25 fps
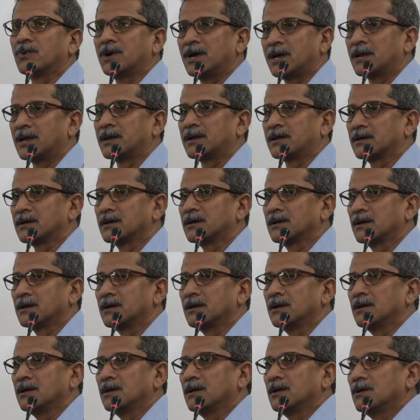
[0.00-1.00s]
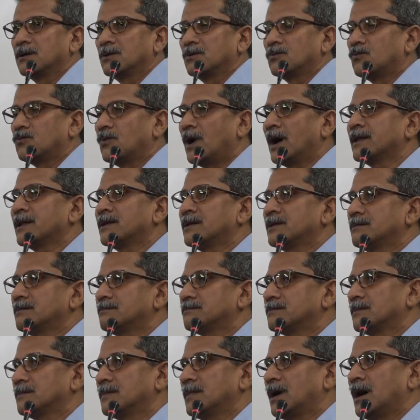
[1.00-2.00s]
the world. One
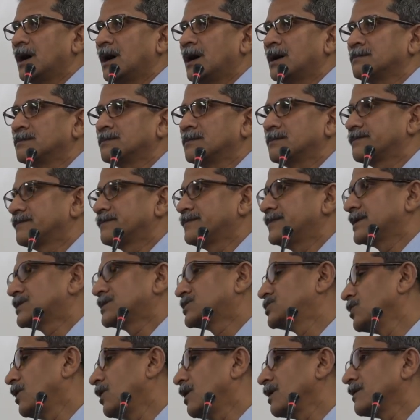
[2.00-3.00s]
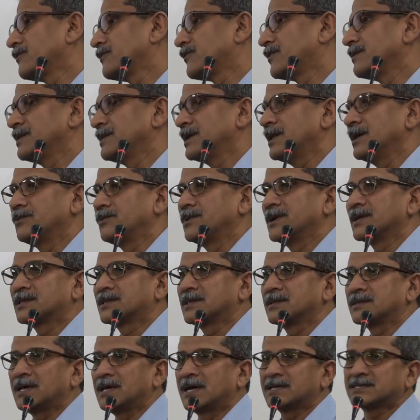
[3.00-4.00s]
um, that you all are familiar
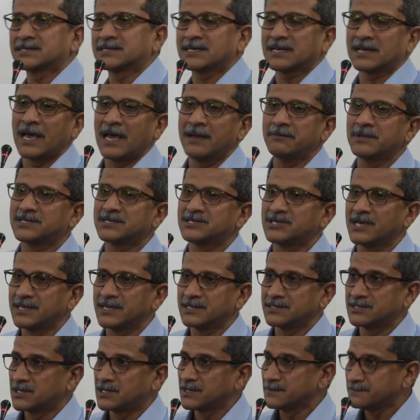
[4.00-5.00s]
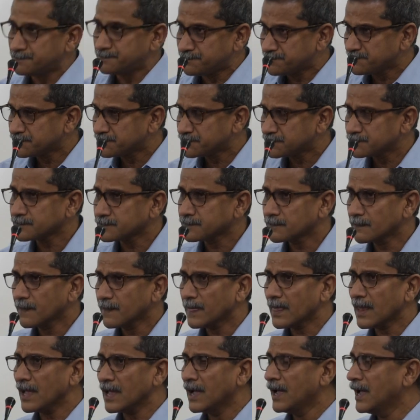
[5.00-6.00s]
with and that is climate change
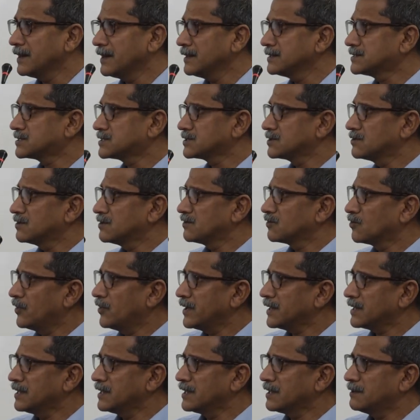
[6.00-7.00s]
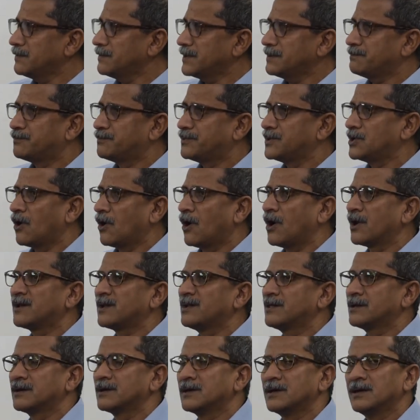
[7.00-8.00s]
and it is going a little bit
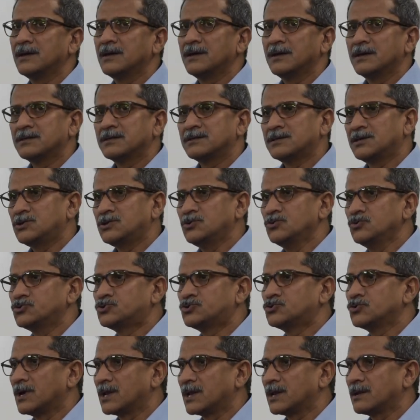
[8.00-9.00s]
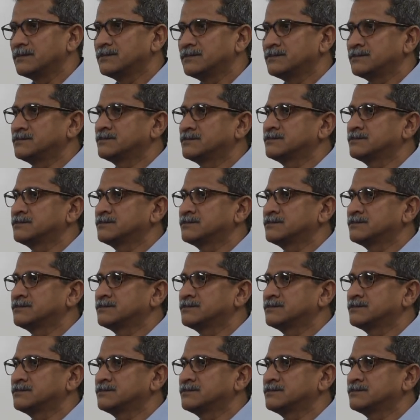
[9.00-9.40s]
beyond the usual.